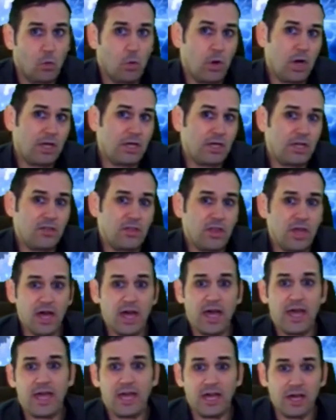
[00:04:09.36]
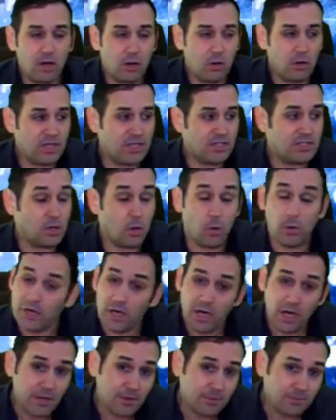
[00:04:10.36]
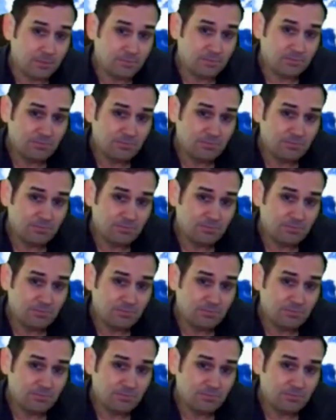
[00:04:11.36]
What the hell is going on?